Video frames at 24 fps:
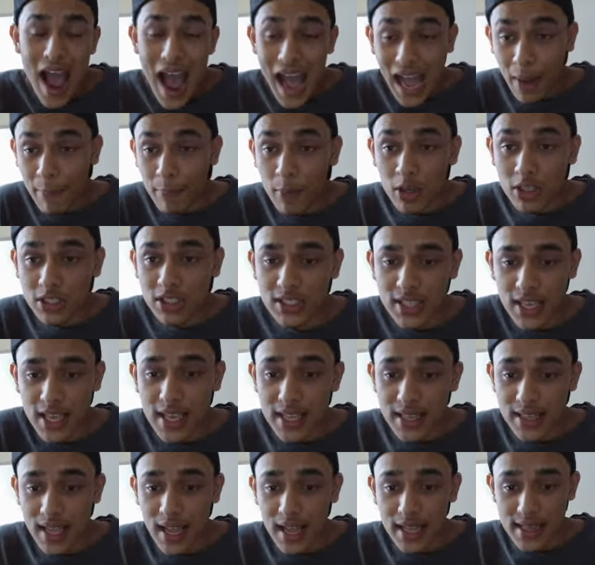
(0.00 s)
i'm not
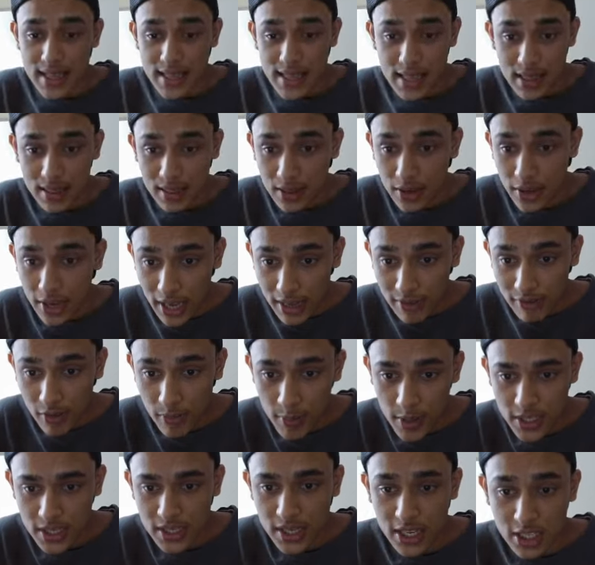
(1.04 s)
saying that the
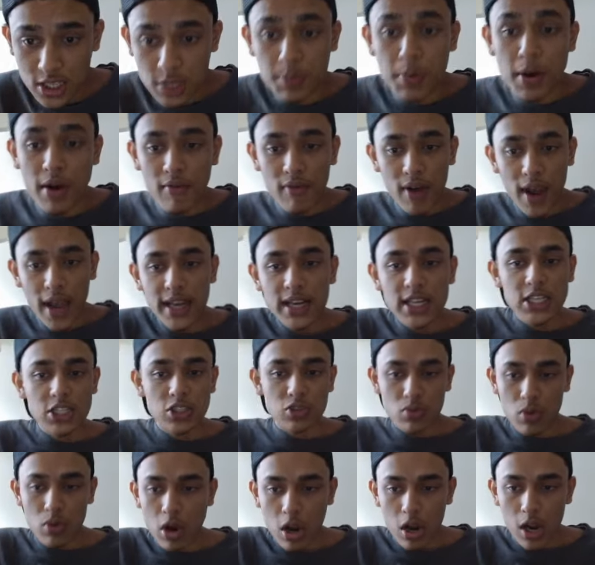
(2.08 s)
information that's providing is
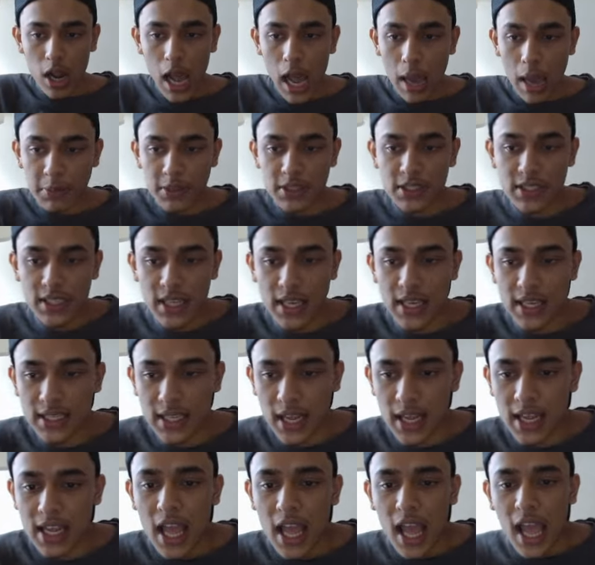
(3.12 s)
wrong i'm just saying
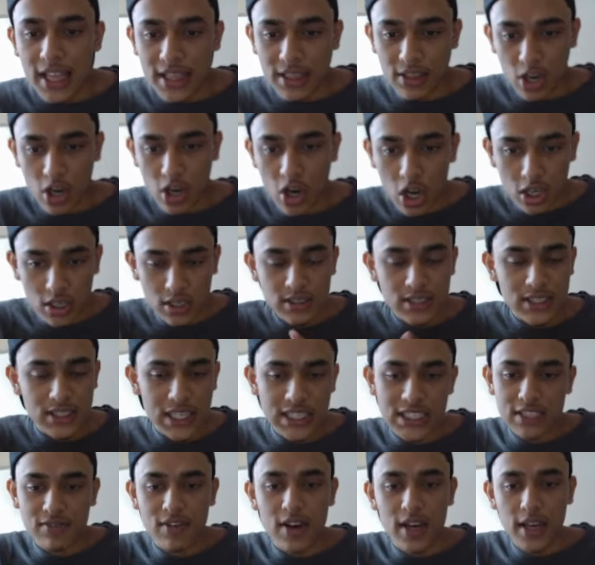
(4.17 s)
that they're not
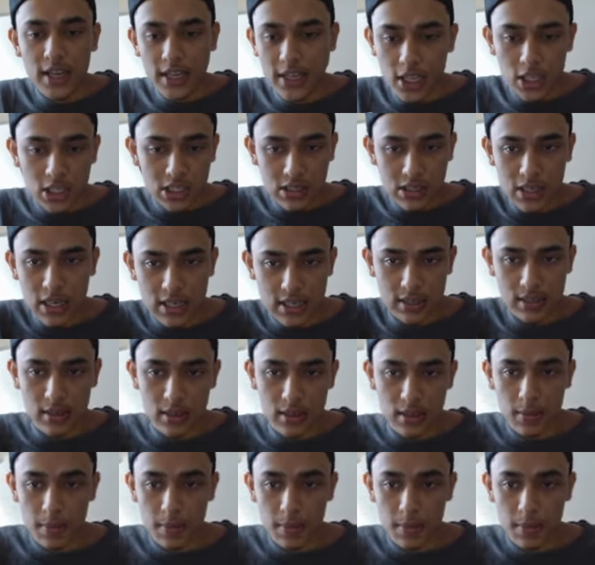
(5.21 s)
contextifying it correctly